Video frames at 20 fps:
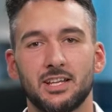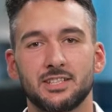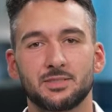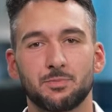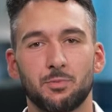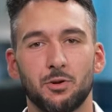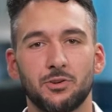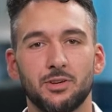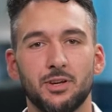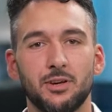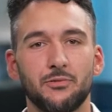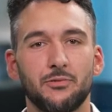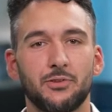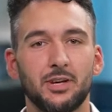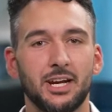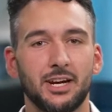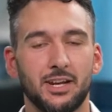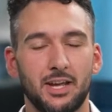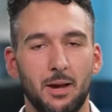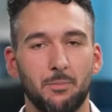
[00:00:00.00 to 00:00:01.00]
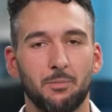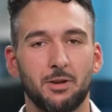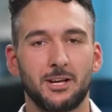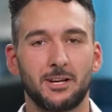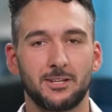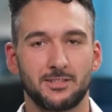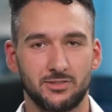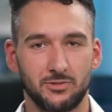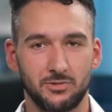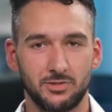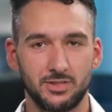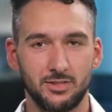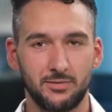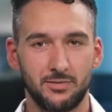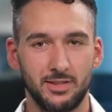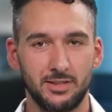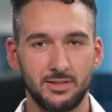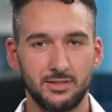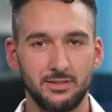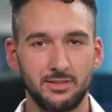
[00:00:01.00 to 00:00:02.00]
find the right transponder for your
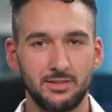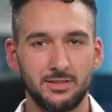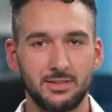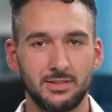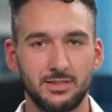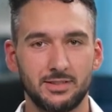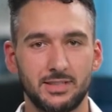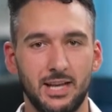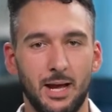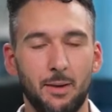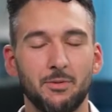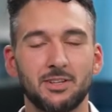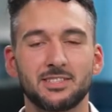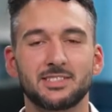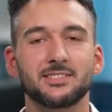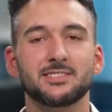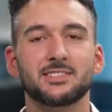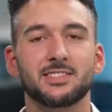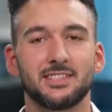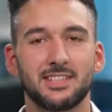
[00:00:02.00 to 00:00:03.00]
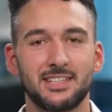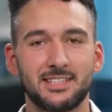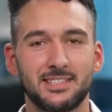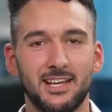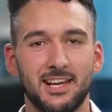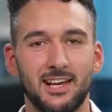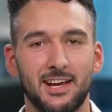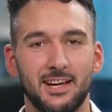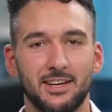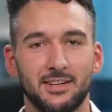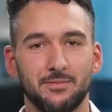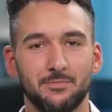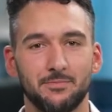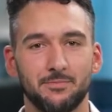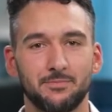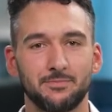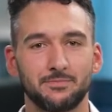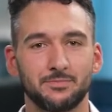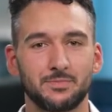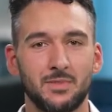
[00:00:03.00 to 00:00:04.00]
application? You're not alone.
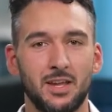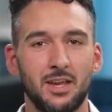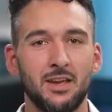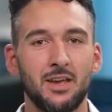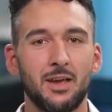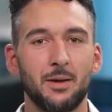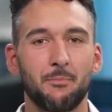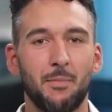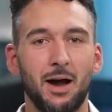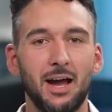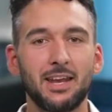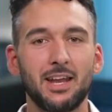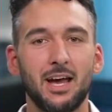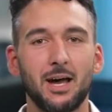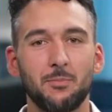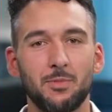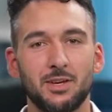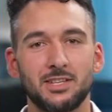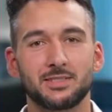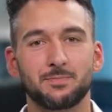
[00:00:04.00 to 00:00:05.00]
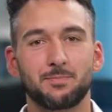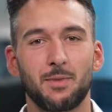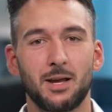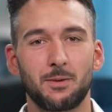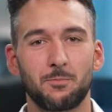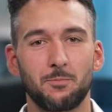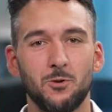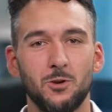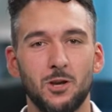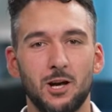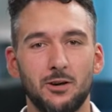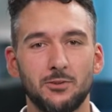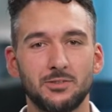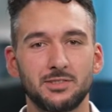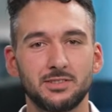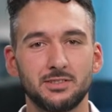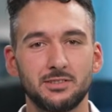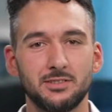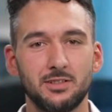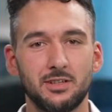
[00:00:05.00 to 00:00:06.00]
My name is Mike
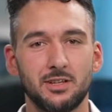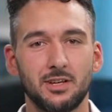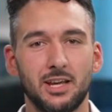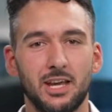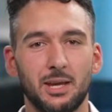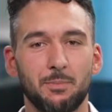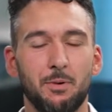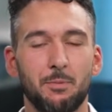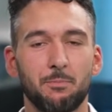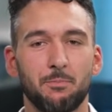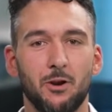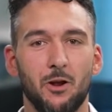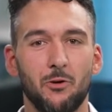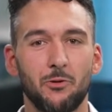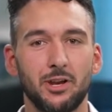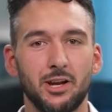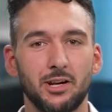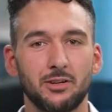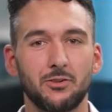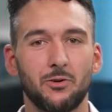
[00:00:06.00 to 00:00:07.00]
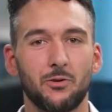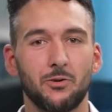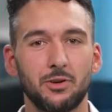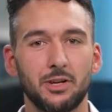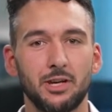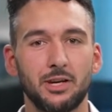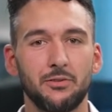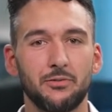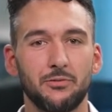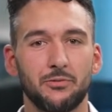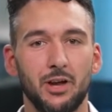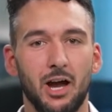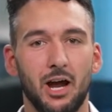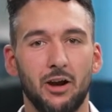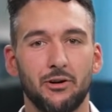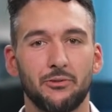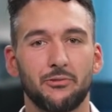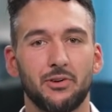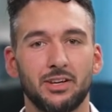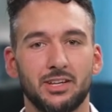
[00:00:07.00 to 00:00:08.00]
Mühlhausen and I'm a product owner for
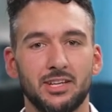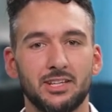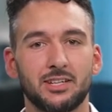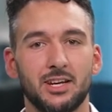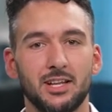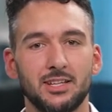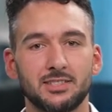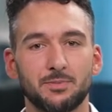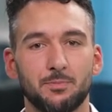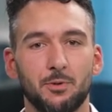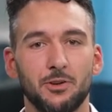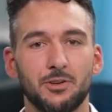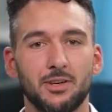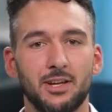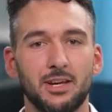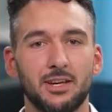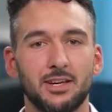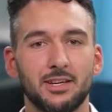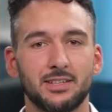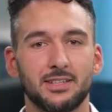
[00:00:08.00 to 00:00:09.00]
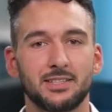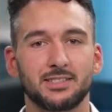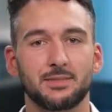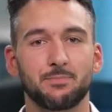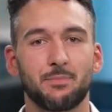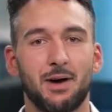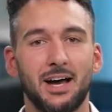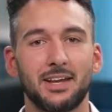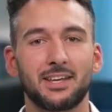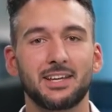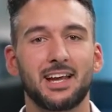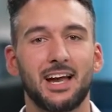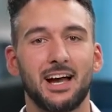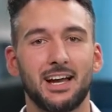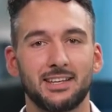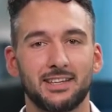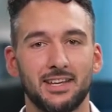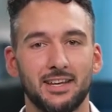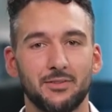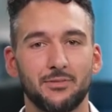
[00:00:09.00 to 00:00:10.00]
RFID transponders in the SIMATIC IDENT
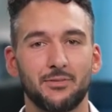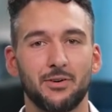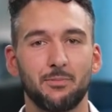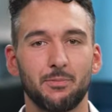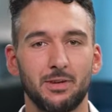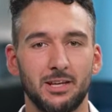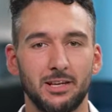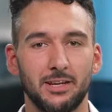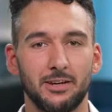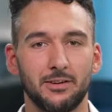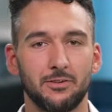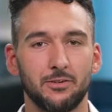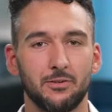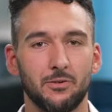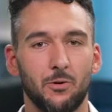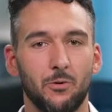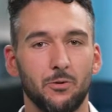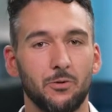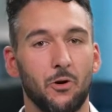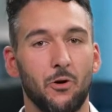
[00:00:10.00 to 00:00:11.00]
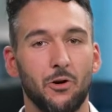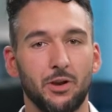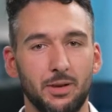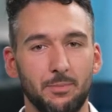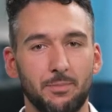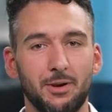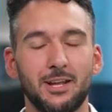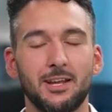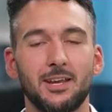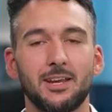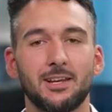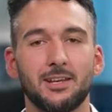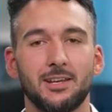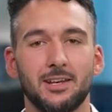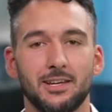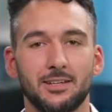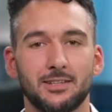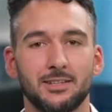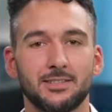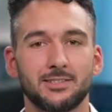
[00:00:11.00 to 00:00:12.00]
family and today I'll be showing you that there is
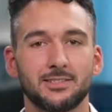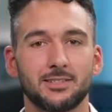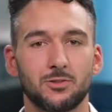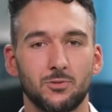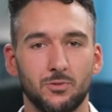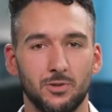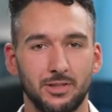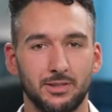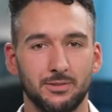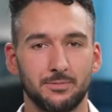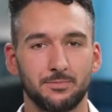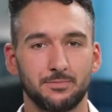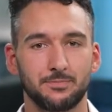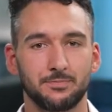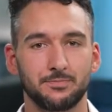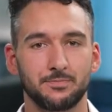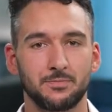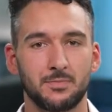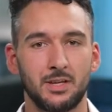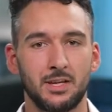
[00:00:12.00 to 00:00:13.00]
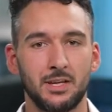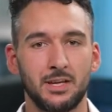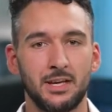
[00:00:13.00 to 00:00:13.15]
light at the end of the tunnel.